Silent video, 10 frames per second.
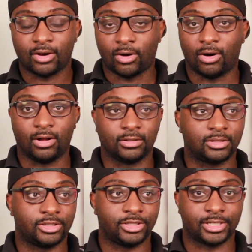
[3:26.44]

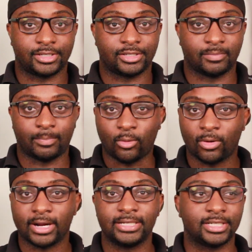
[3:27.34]
called to just
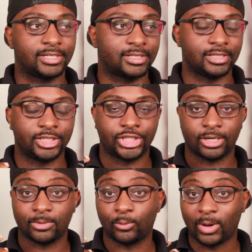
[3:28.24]
support and just
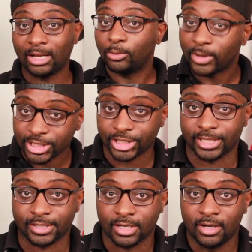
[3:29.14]
share well
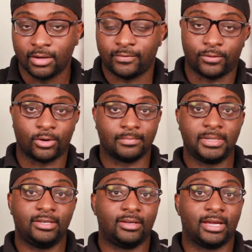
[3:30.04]
wishes for
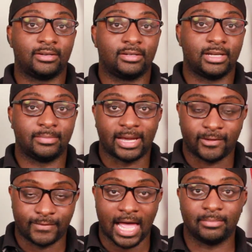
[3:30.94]
me and my
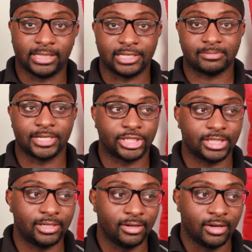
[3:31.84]
family,
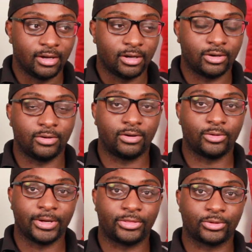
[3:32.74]
especially
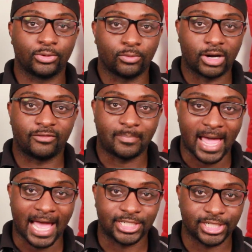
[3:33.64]
going through rough
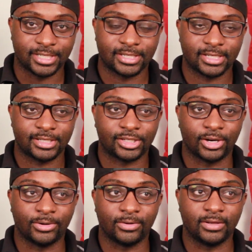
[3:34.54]
patches.
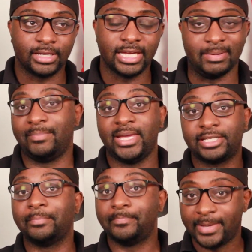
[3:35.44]
So it
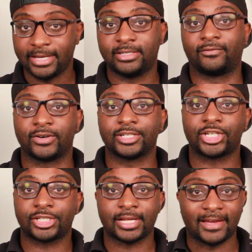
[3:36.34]
makes a big difference
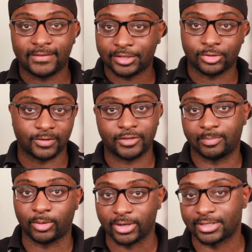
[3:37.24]
just to have that sort of
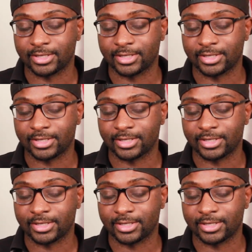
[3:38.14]
support